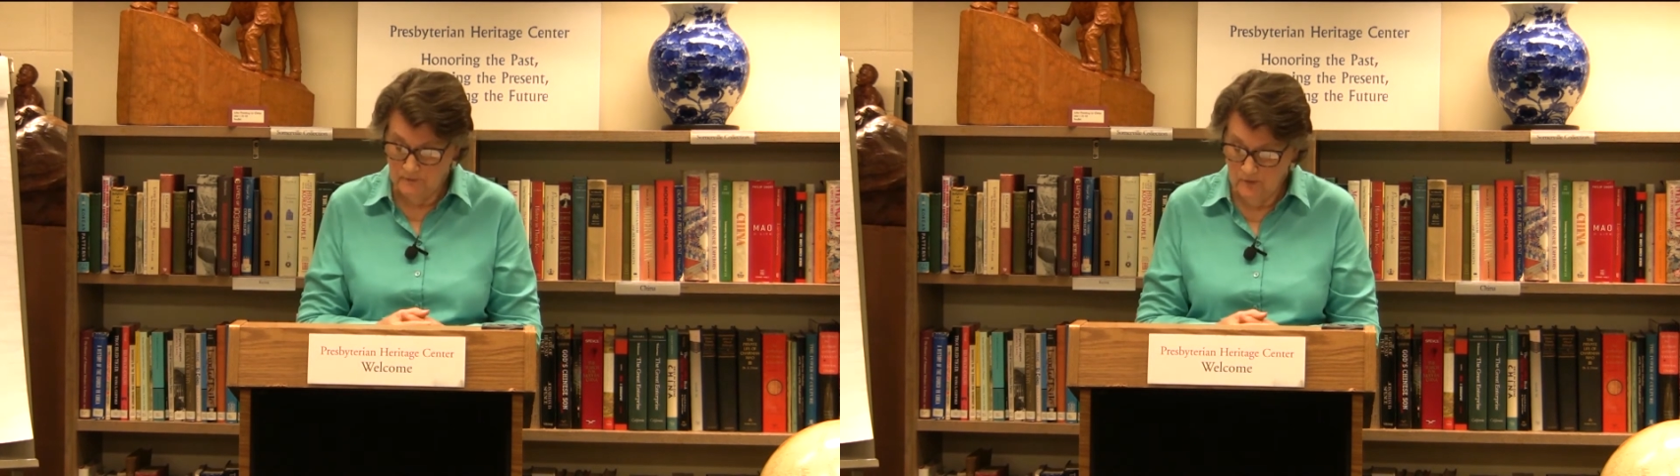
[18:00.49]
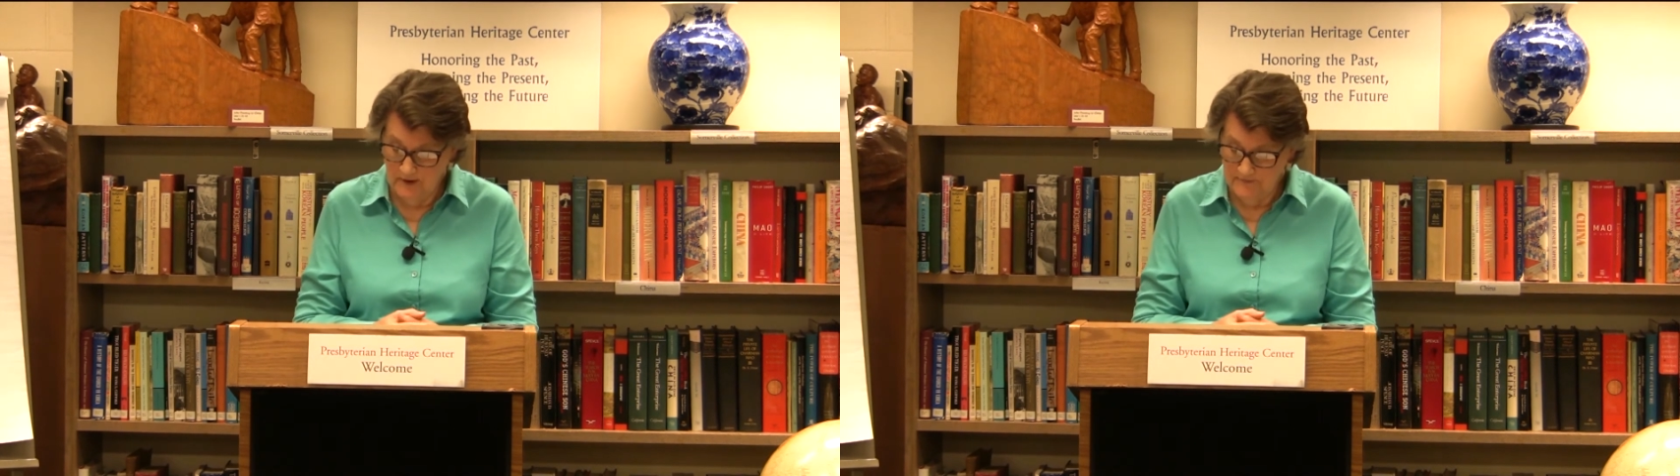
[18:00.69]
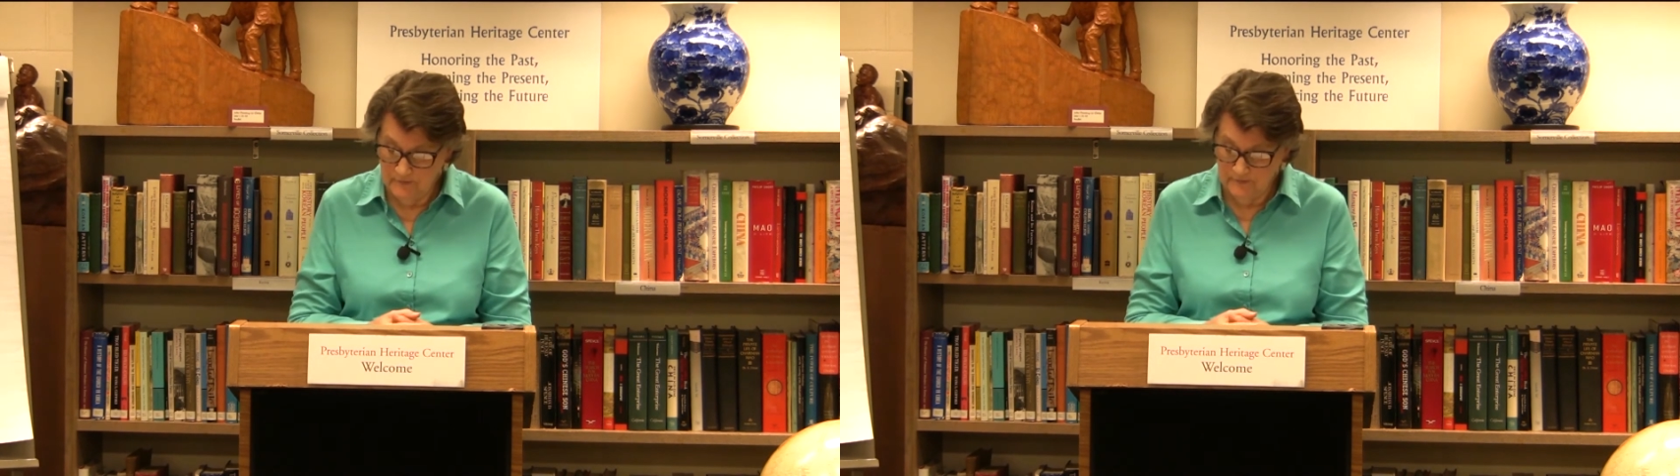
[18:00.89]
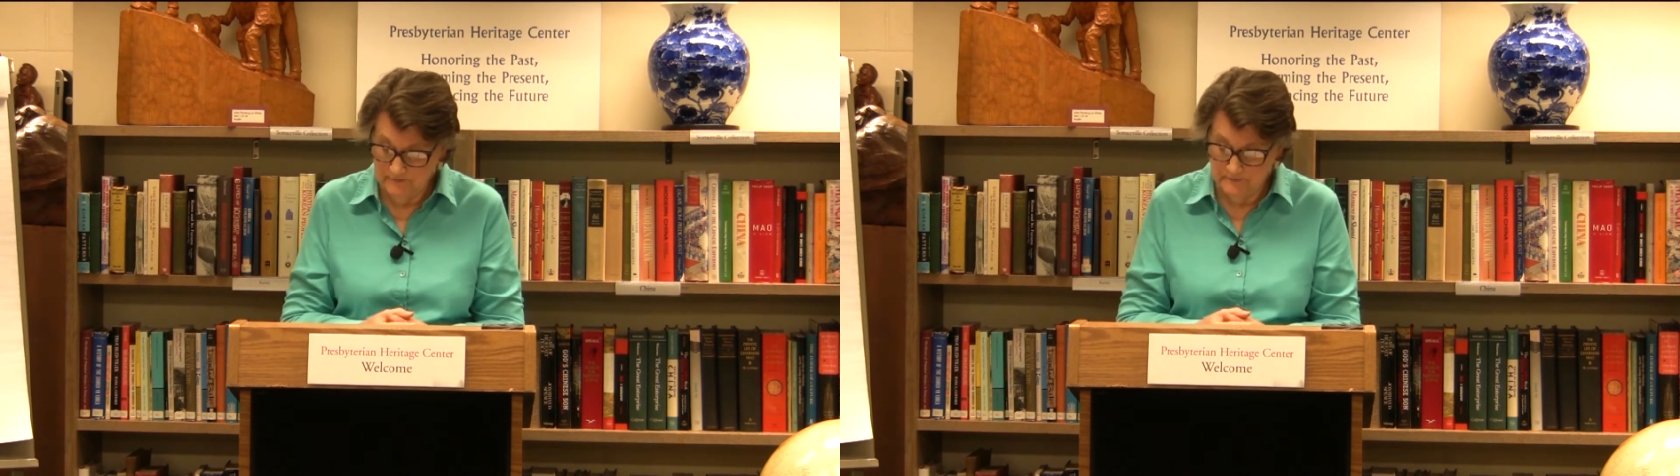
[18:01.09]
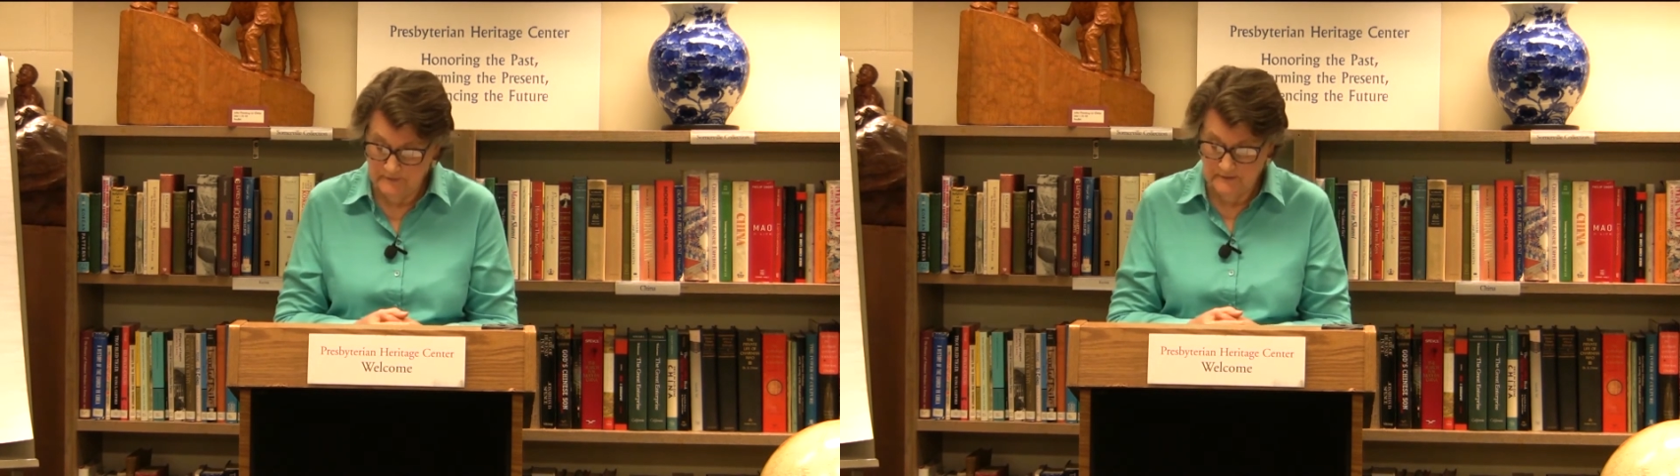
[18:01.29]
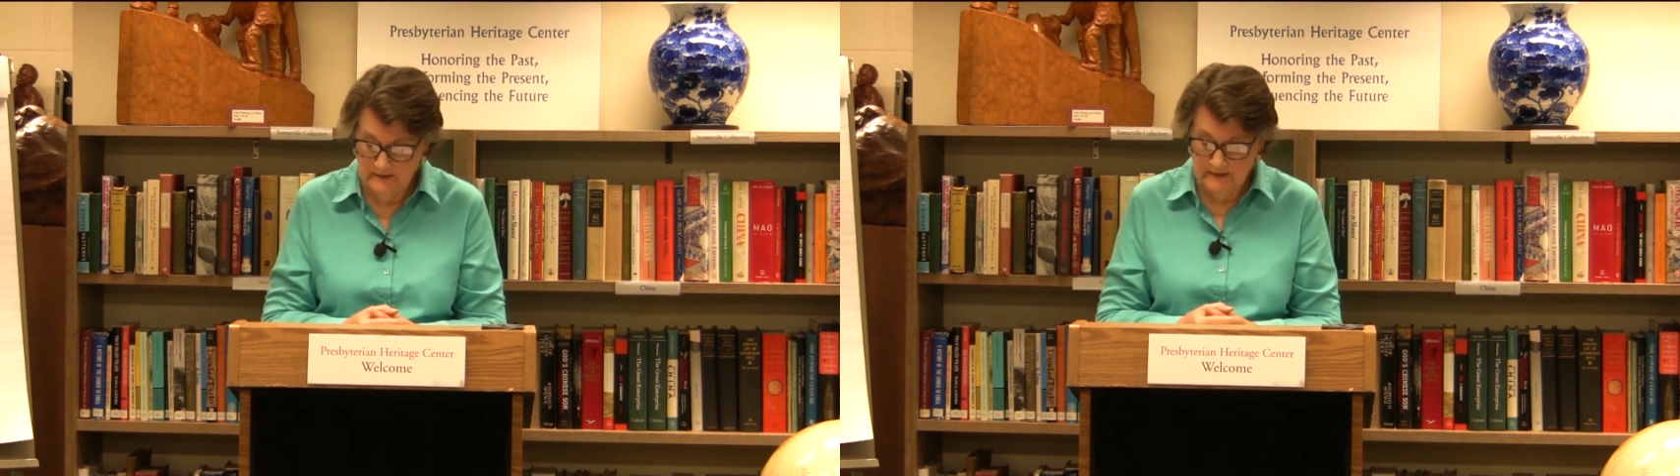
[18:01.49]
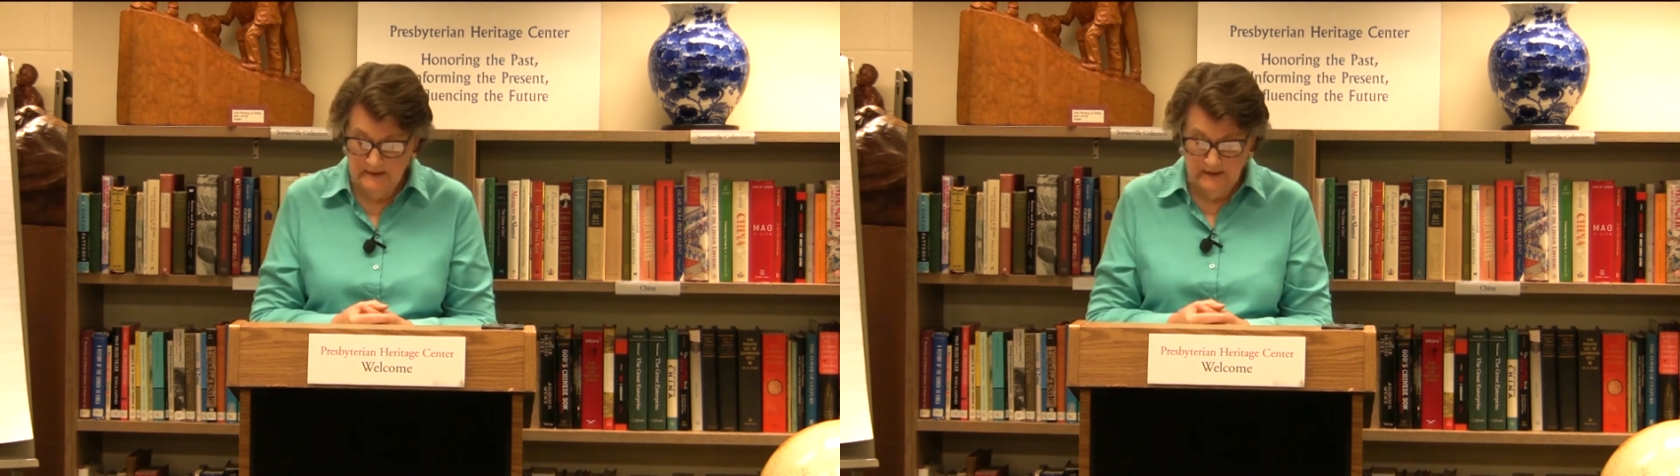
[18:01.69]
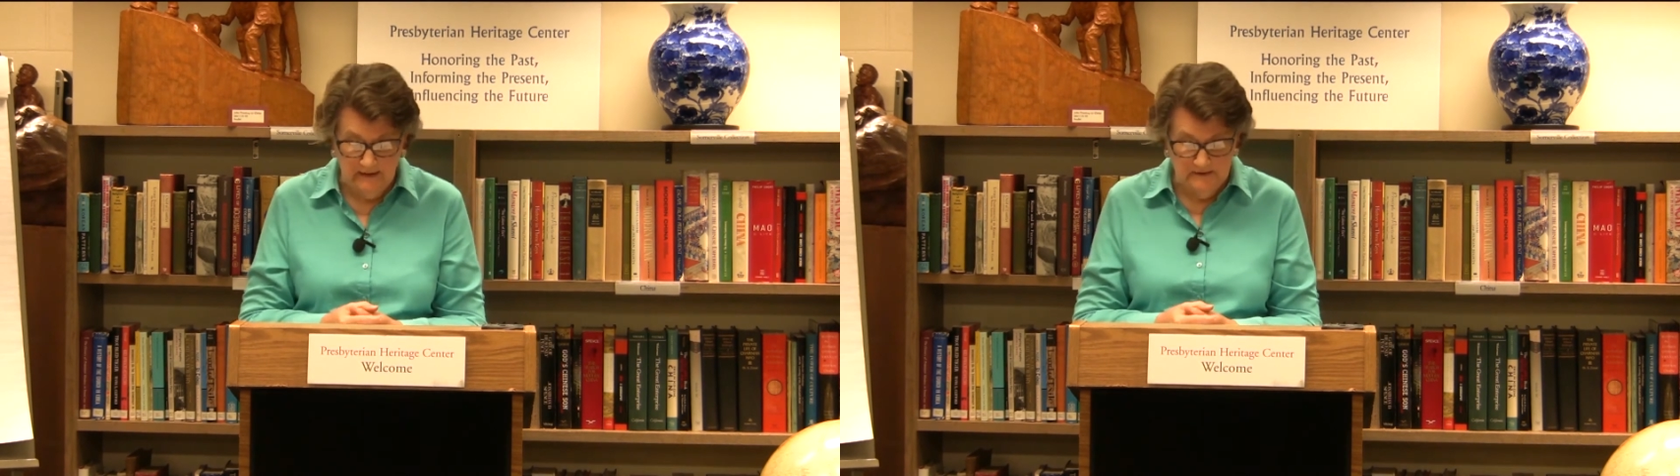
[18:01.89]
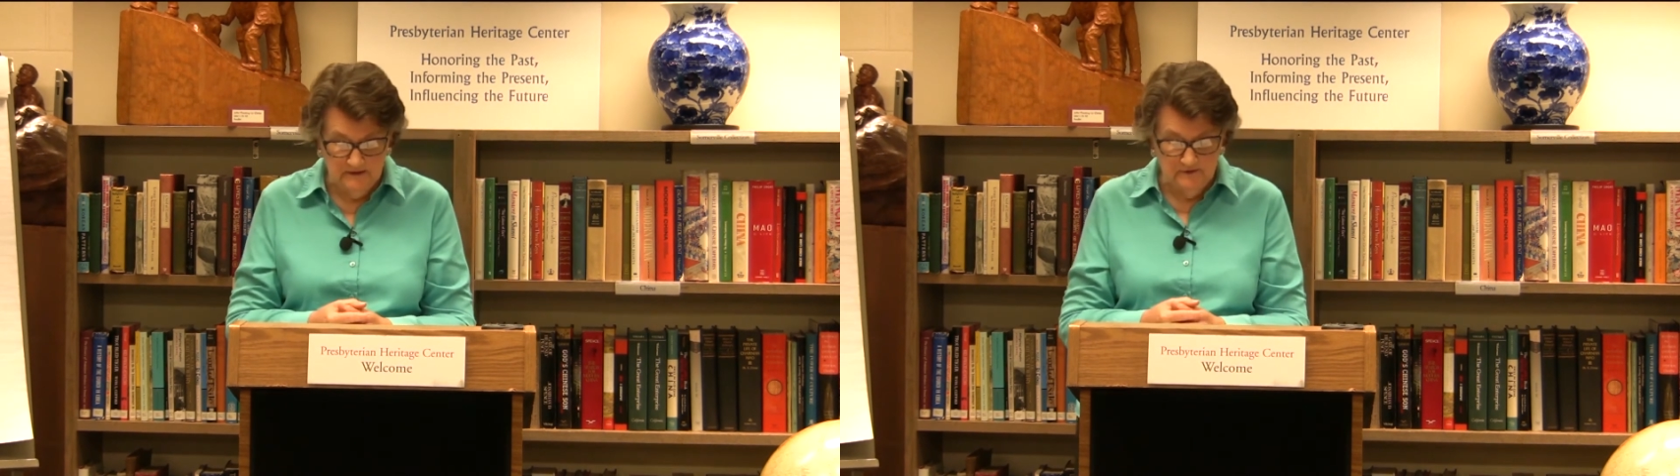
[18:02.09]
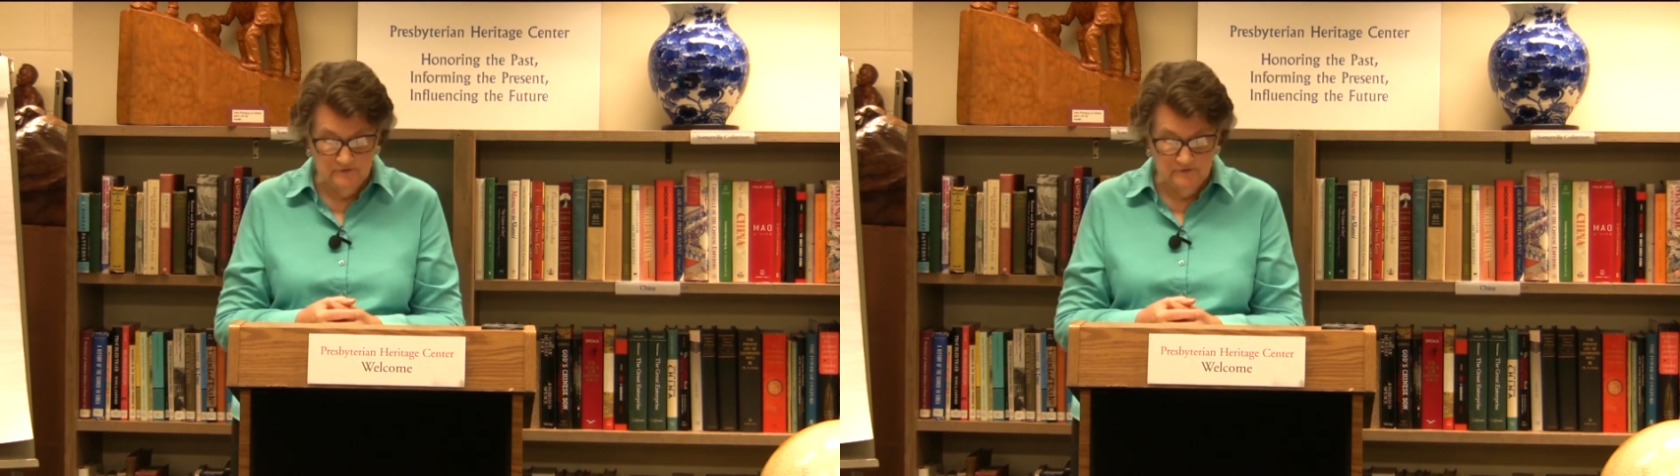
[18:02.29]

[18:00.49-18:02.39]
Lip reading: rifles. Indian